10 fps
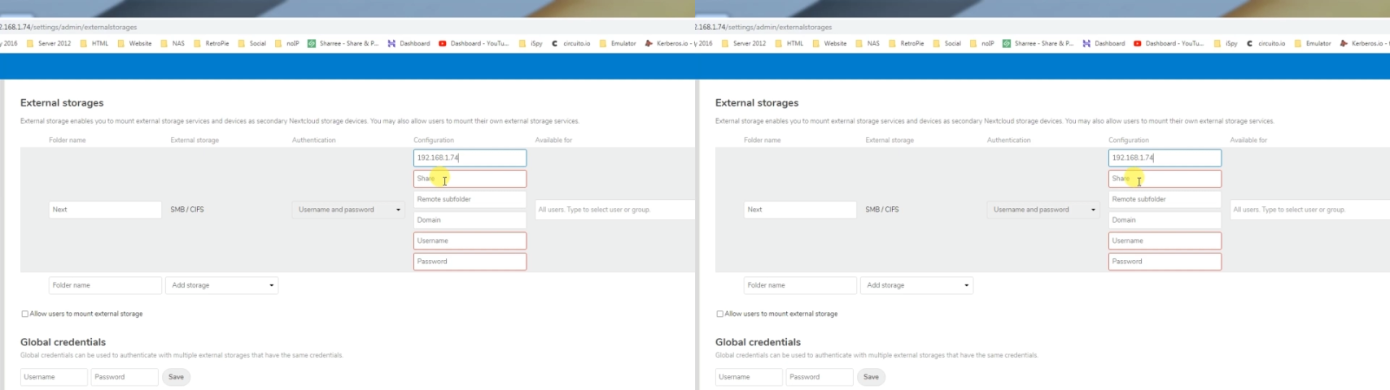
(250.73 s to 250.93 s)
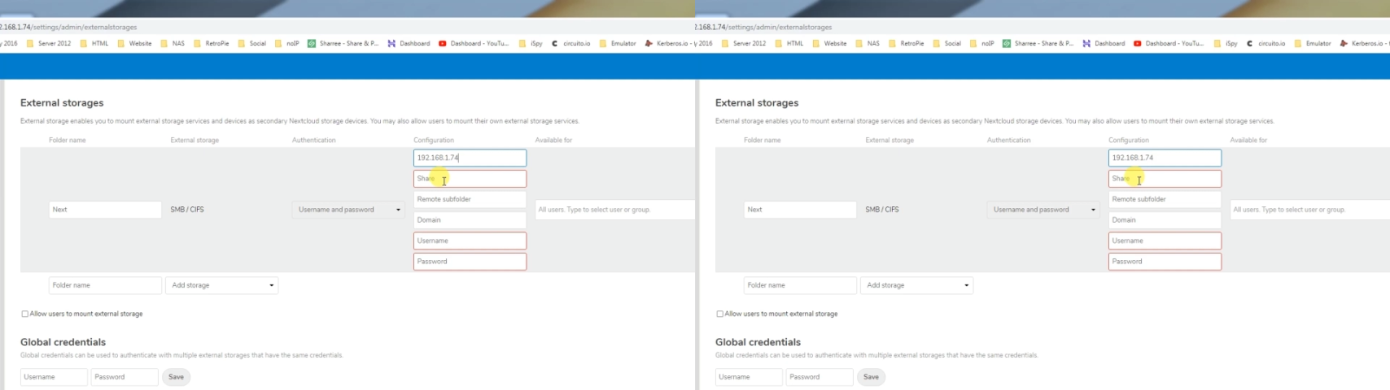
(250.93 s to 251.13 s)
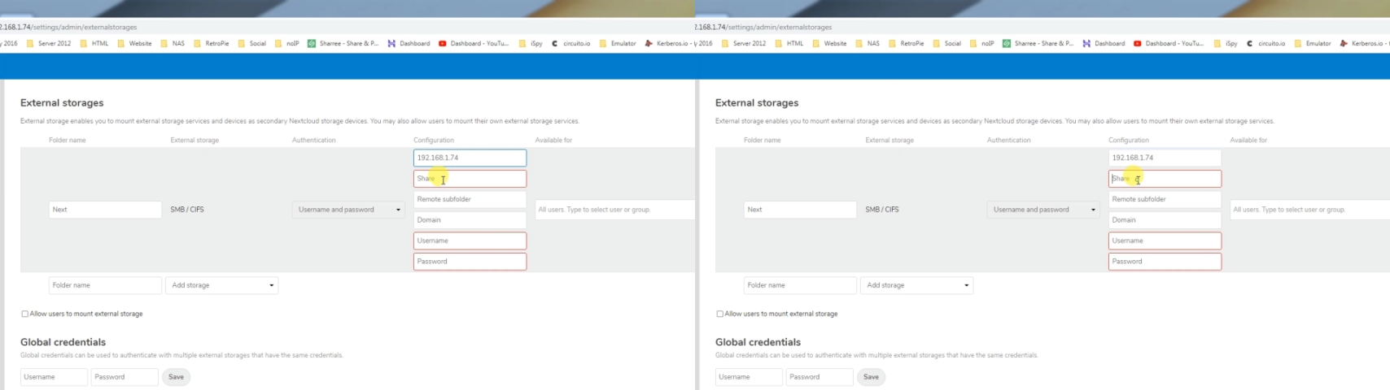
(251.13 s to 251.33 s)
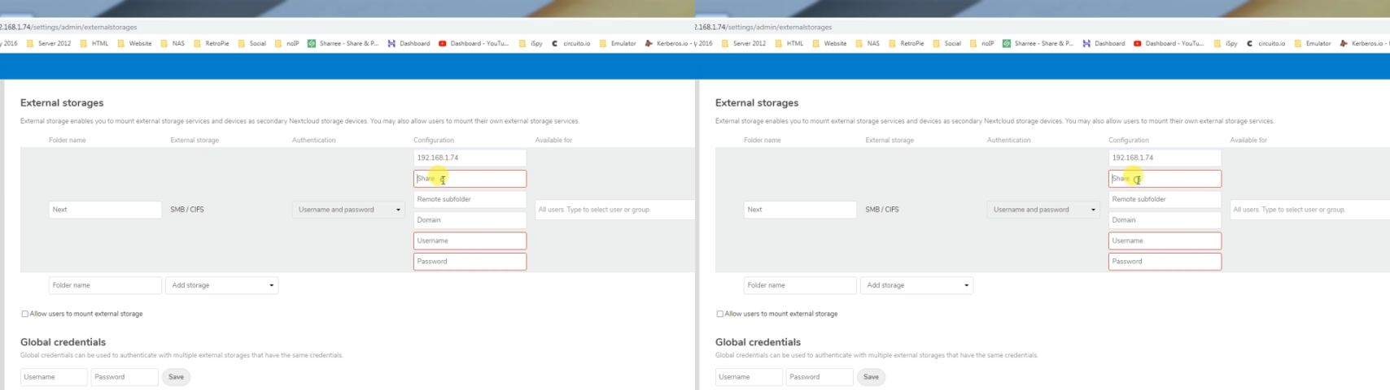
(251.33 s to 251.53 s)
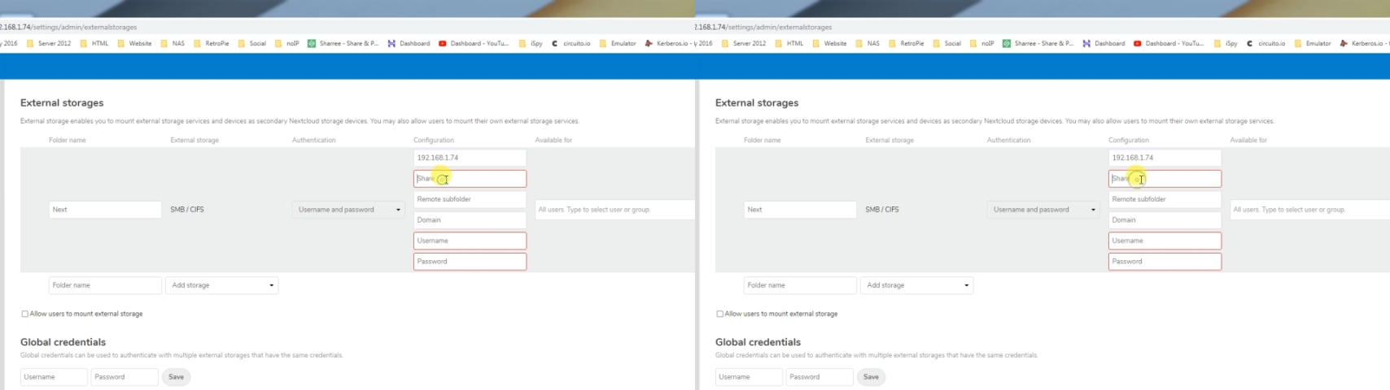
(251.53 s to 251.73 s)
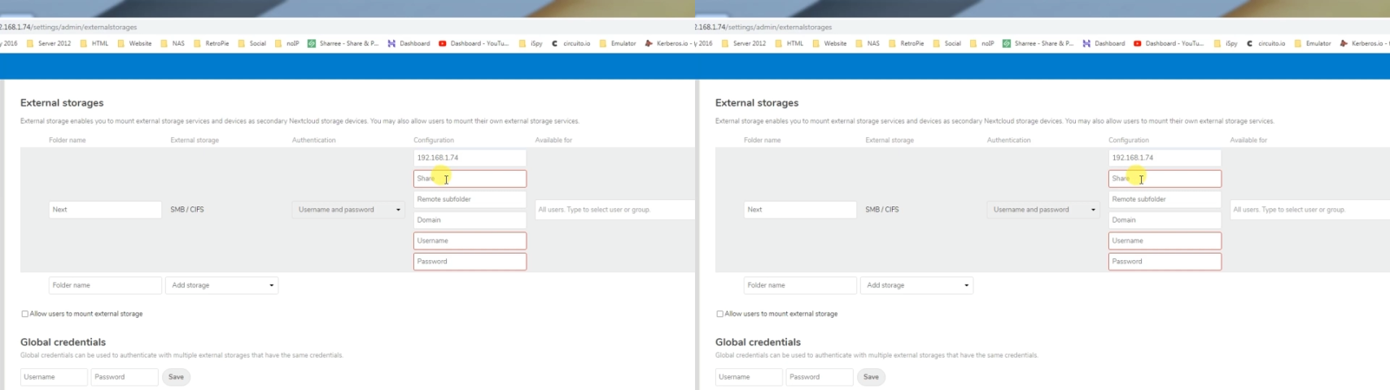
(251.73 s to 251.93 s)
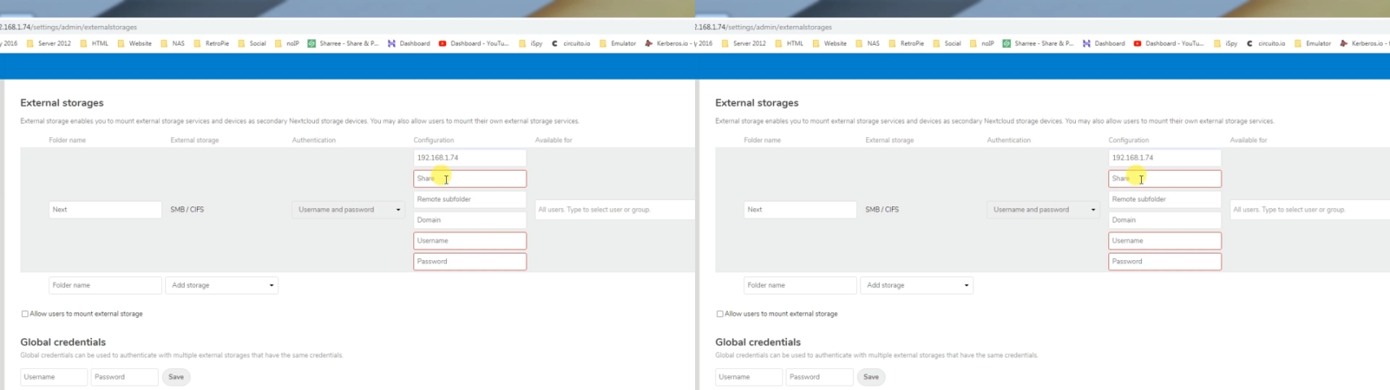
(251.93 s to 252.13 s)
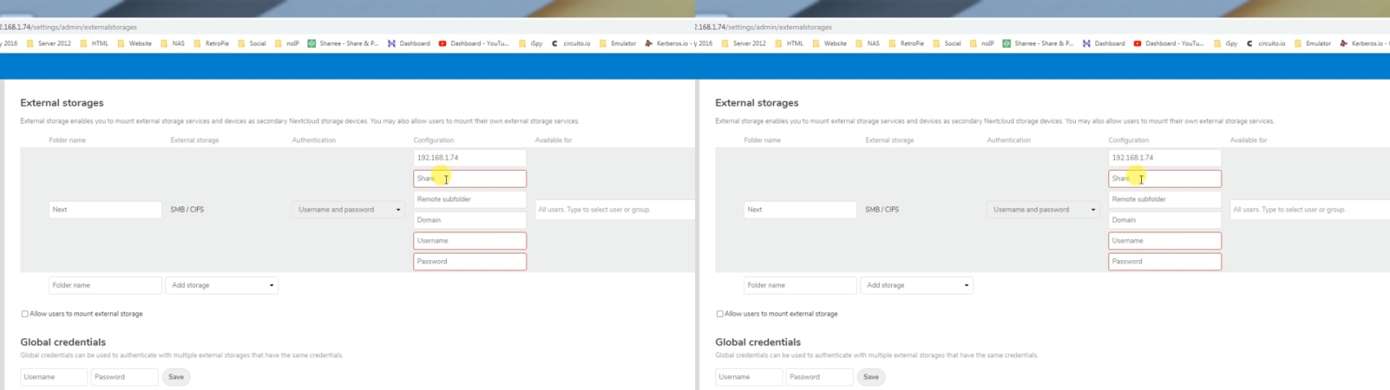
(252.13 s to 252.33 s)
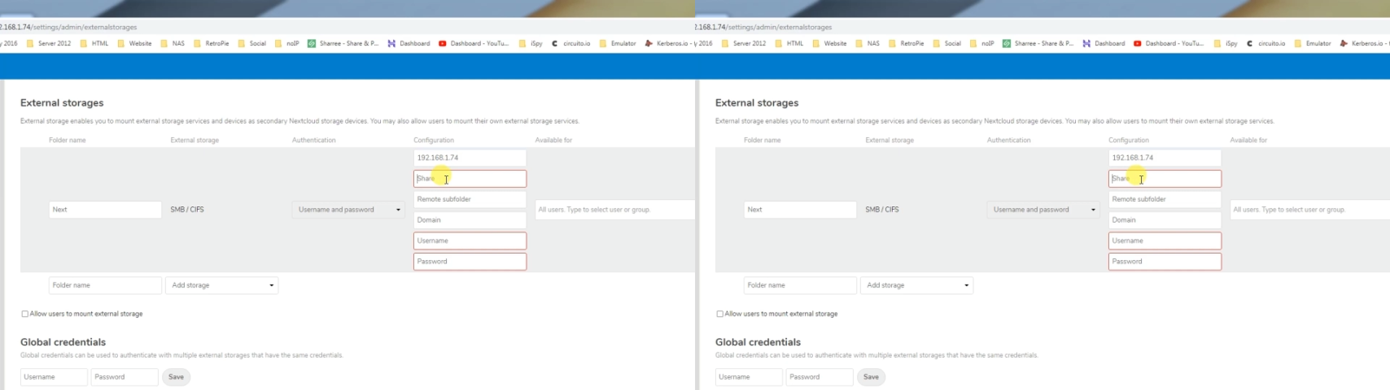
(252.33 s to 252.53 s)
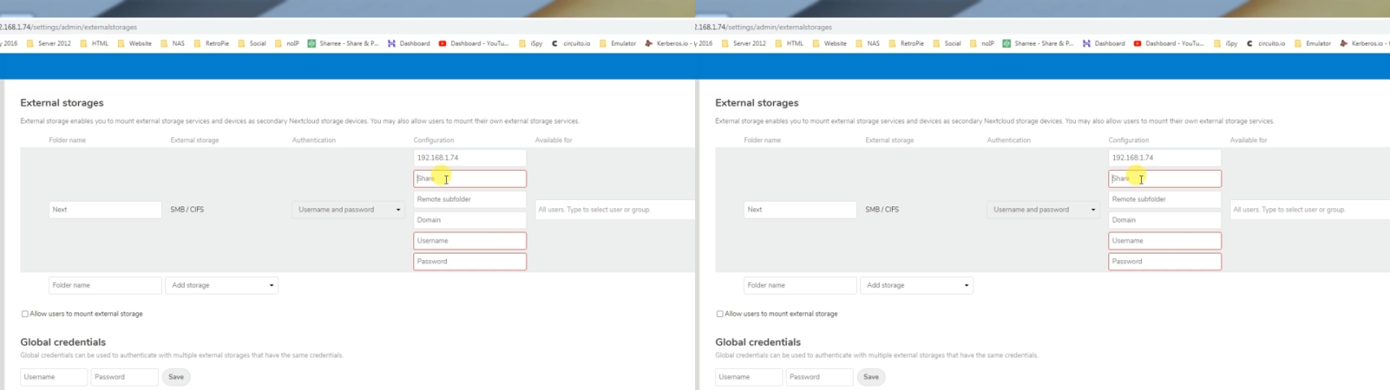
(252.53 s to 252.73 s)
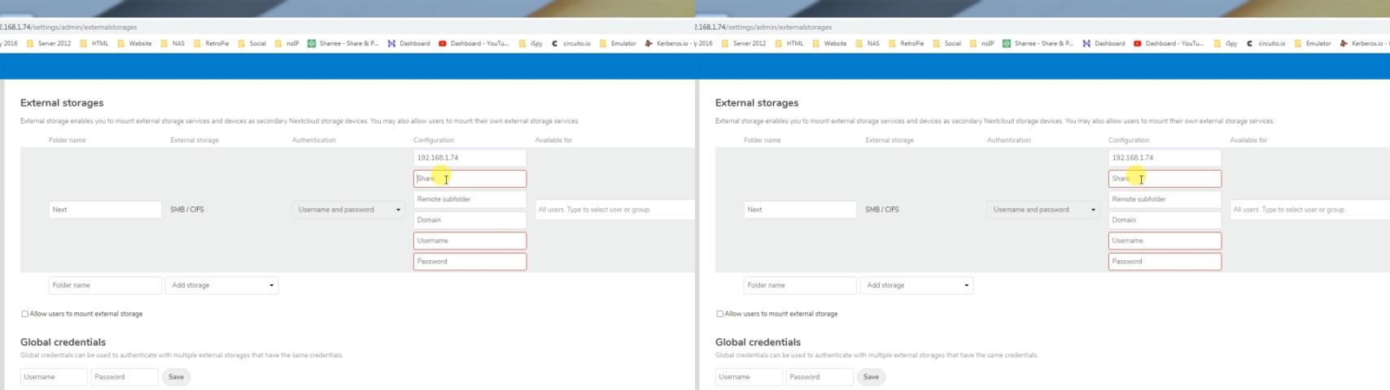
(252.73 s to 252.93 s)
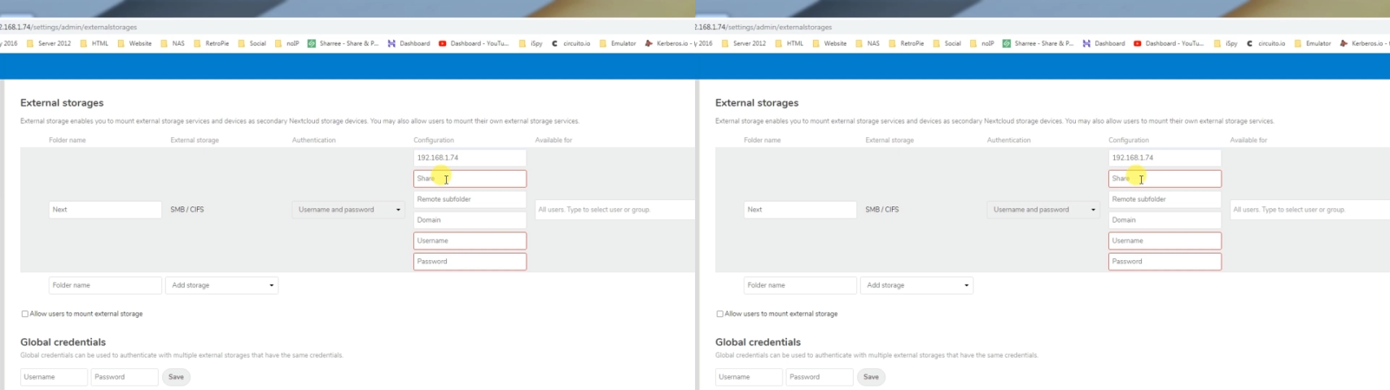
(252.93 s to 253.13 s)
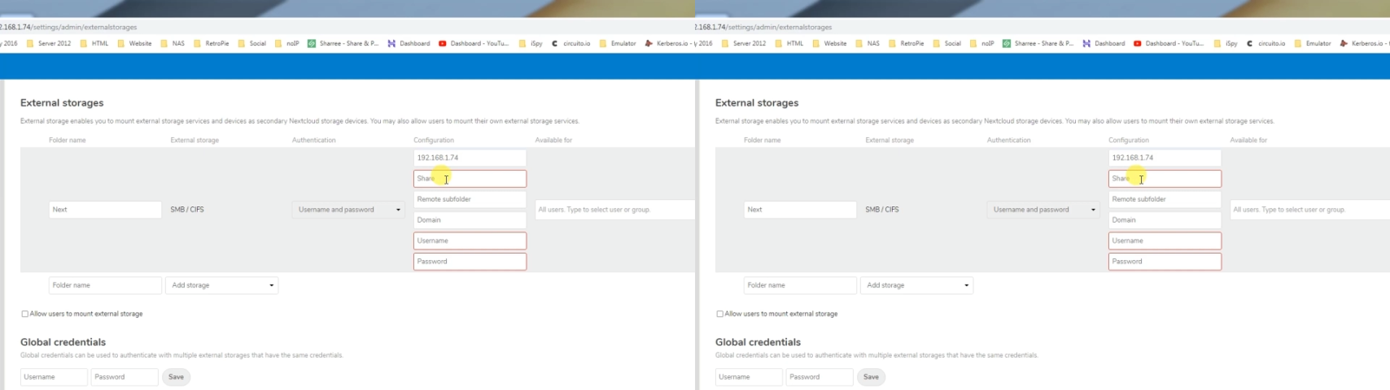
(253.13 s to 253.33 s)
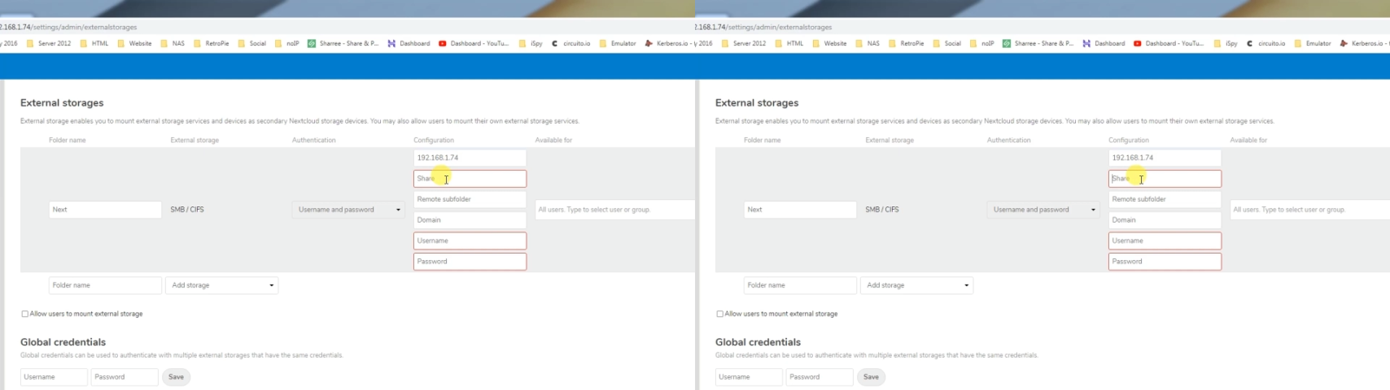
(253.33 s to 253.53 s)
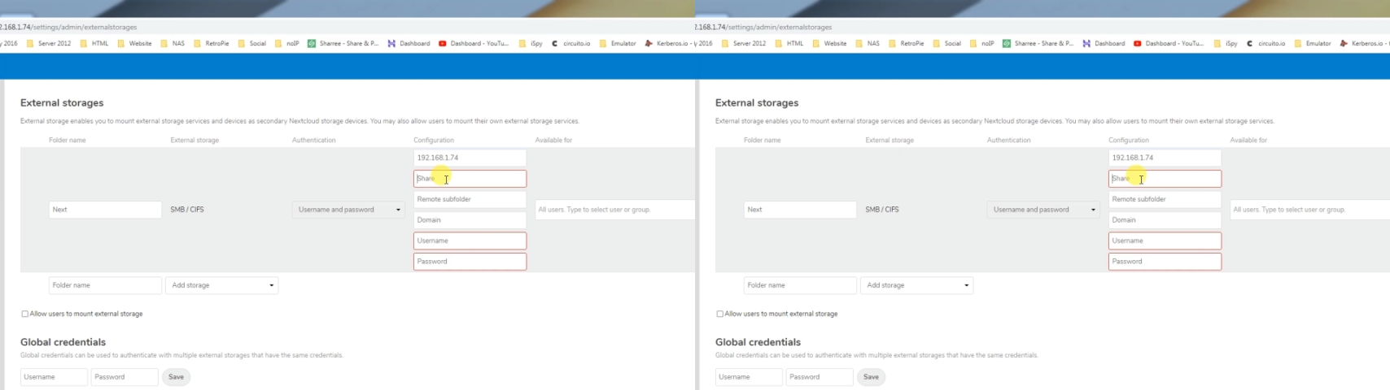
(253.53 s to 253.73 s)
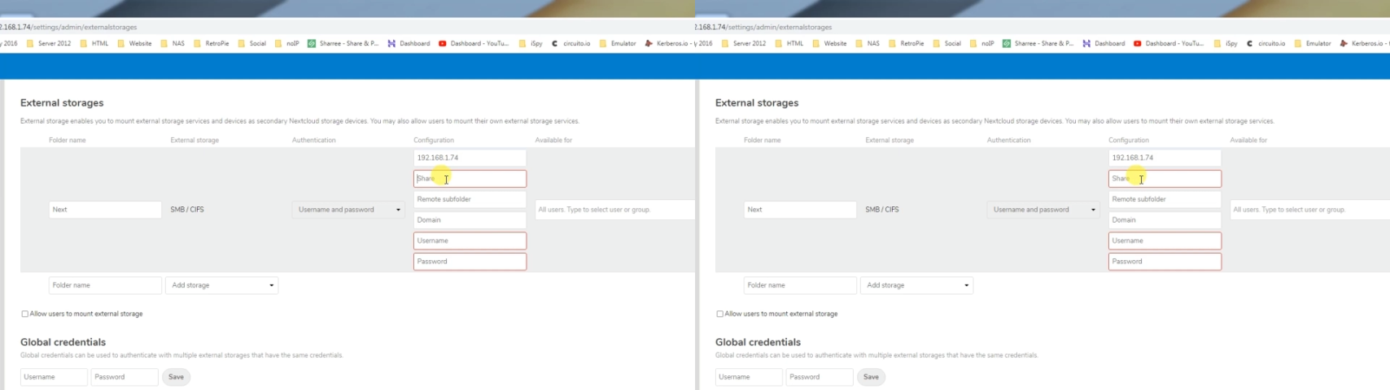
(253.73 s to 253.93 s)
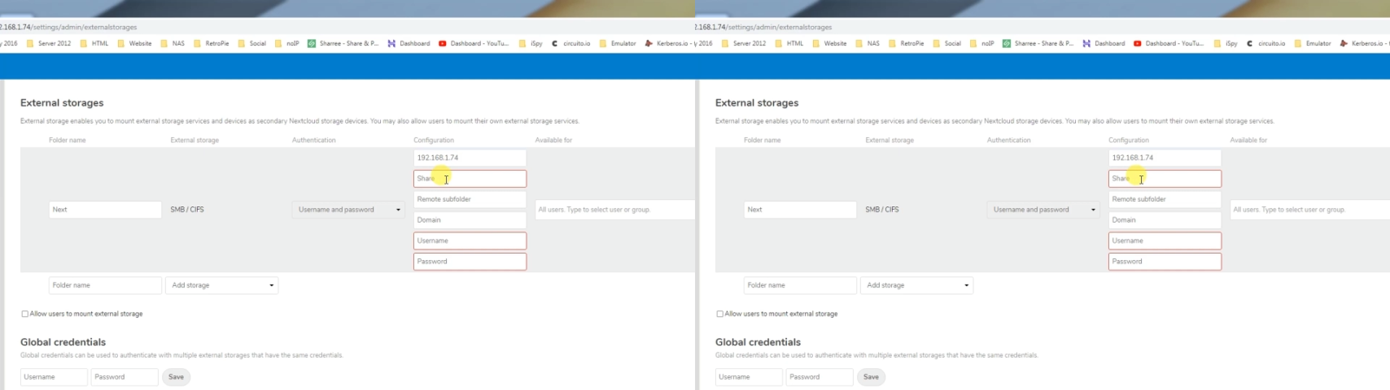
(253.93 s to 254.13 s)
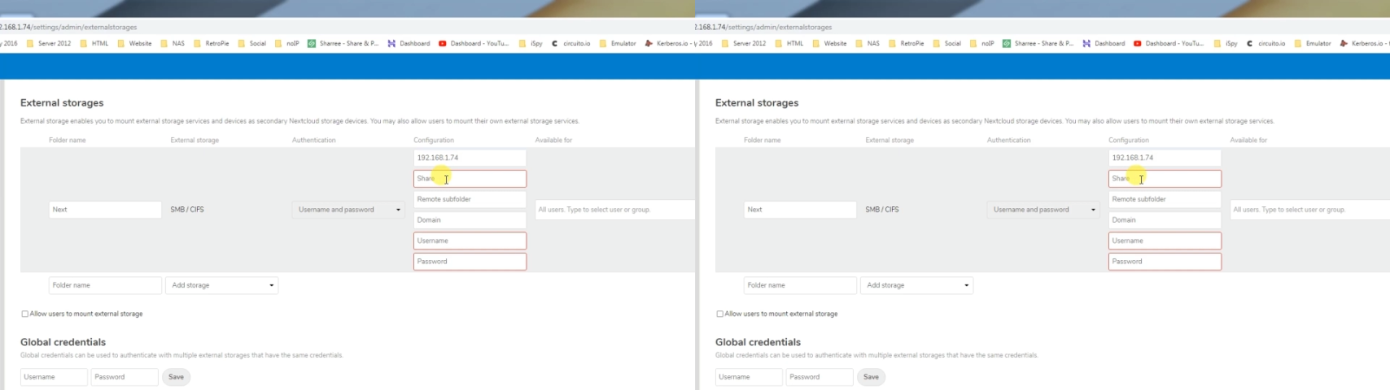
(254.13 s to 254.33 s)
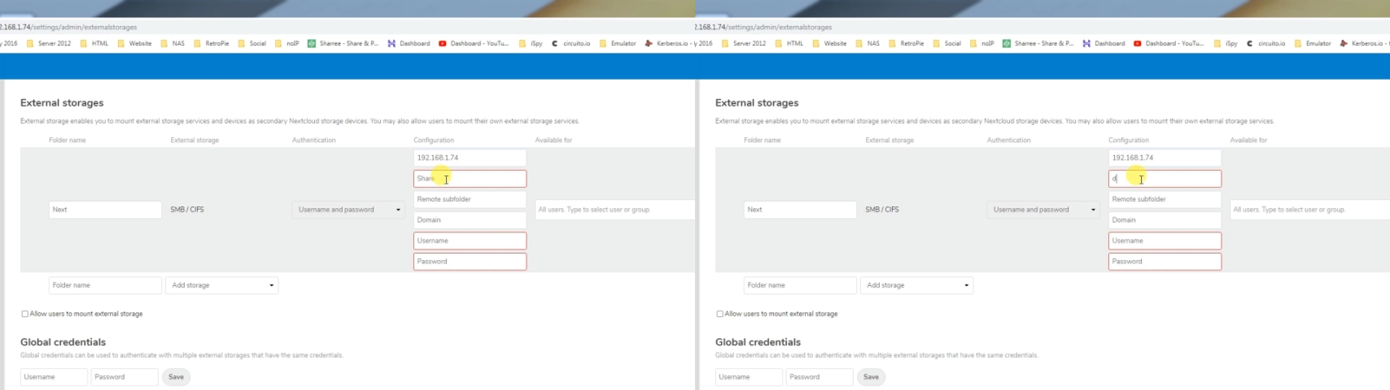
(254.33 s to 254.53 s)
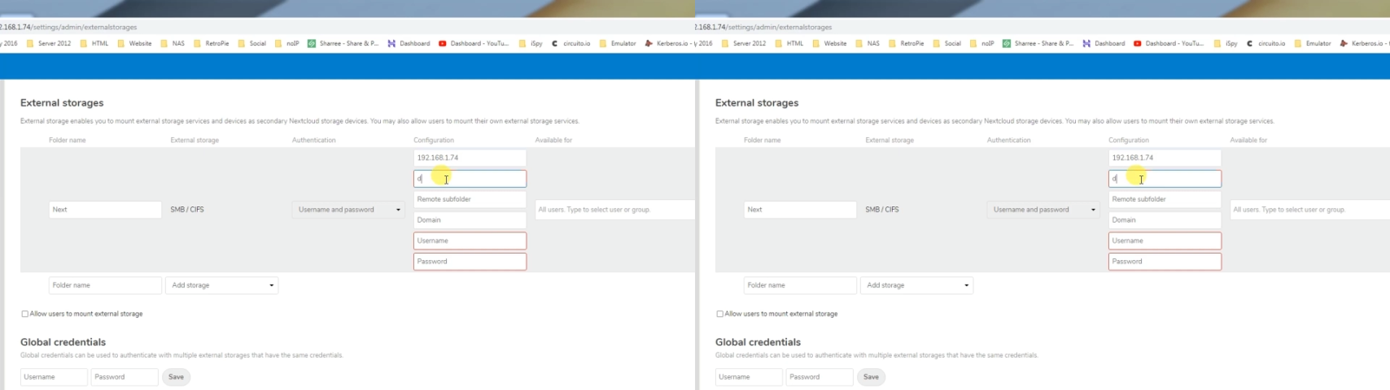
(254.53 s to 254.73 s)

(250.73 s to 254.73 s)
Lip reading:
No face is visible, so there are no lips to read.